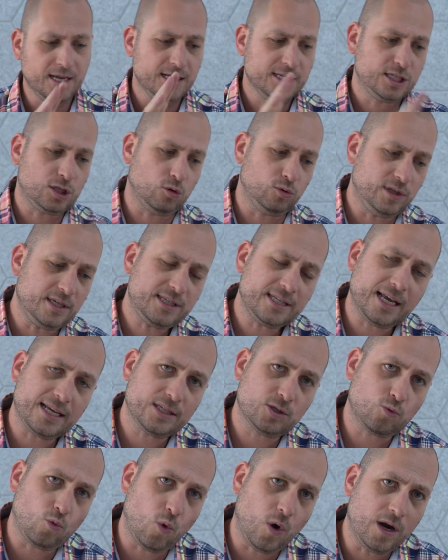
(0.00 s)
So this
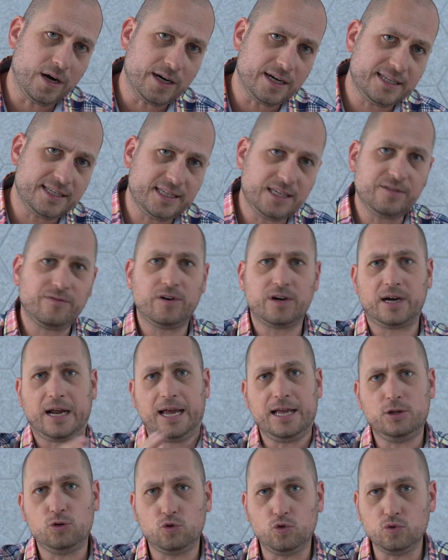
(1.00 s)
has one receiver
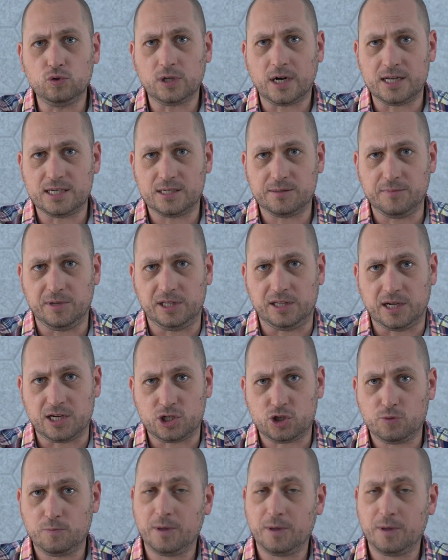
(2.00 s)
and two transmitters.